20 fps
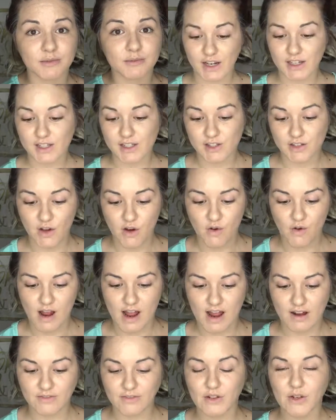Okay, so
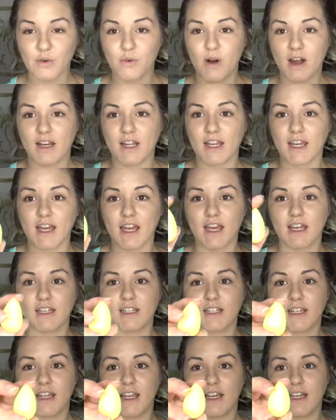after wetting
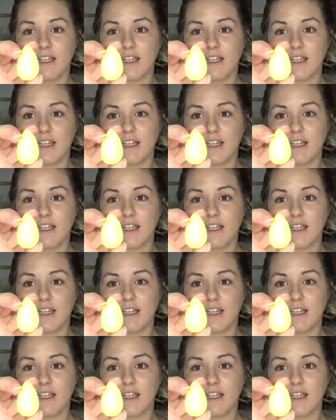it,